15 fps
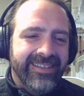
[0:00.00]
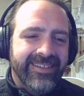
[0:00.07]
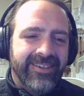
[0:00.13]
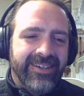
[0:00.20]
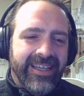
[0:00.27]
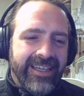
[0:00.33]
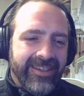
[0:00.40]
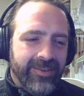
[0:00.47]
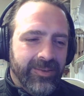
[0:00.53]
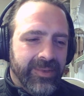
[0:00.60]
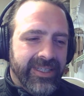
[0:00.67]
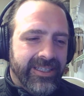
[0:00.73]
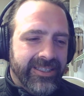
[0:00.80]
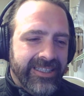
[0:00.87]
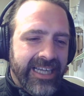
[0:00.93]
okay,
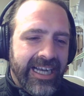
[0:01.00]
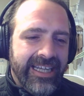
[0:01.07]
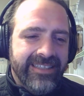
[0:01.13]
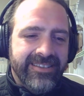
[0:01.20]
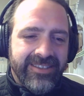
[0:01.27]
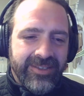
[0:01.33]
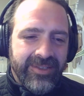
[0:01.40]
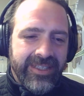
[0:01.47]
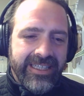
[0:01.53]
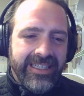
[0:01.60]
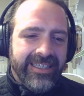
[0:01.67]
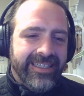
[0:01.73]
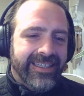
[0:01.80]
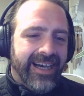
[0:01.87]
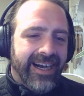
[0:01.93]
we are not doing a
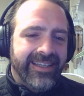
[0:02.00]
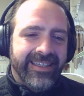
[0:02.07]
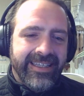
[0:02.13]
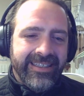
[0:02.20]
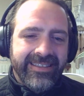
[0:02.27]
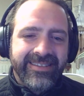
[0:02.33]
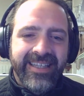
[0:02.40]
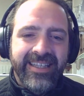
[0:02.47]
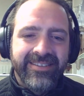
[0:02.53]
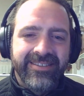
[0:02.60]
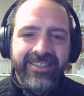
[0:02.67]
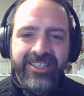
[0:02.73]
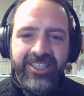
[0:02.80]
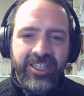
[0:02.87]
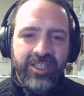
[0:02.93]
knocking
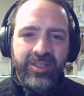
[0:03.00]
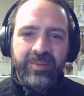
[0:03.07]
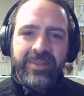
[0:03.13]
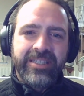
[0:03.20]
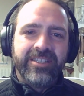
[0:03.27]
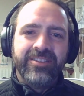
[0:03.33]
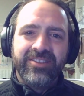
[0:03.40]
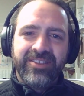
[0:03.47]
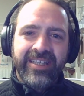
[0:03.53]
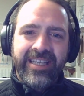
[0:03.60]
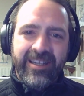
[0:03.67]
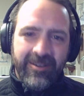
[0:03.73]
Tesla show because they are